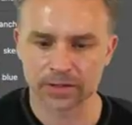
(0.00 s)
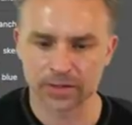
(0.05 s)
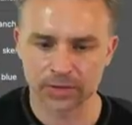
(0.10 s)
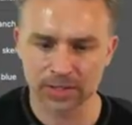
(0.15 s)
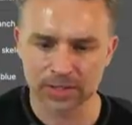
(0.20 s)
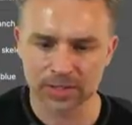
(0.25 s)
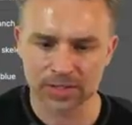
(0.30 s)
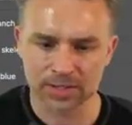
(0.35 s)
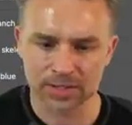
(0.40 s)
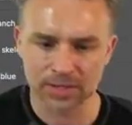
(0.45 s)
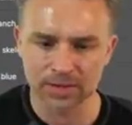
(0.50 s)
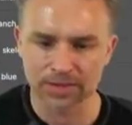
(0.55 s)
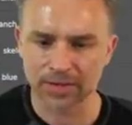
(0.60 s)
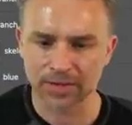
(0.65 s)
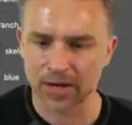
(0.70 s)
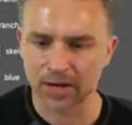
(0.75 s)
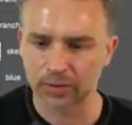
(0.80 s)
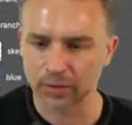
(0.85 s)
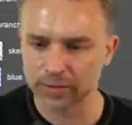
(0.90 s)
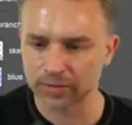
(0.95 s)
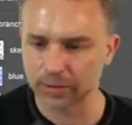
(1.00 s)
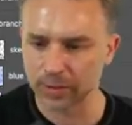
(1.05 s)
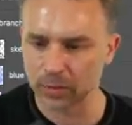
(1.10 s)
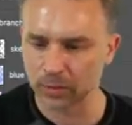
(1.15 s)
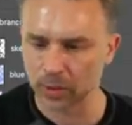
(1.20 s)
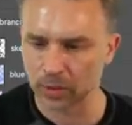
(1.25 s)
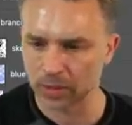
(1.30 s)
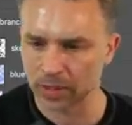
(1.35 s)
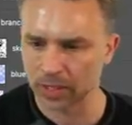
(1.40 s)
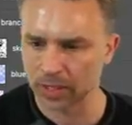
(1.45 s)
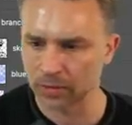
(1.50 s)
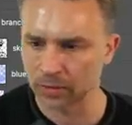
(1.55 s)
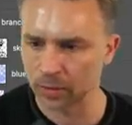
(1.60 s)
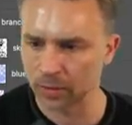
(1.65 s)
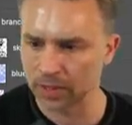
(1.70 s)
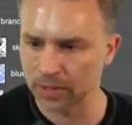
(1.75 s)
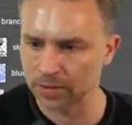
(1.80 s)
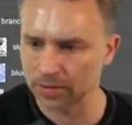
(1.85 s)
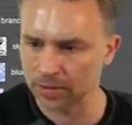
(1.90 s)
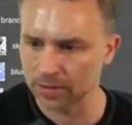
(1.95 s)
this is the file we've been working
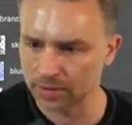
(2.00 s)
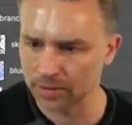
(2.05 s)
with.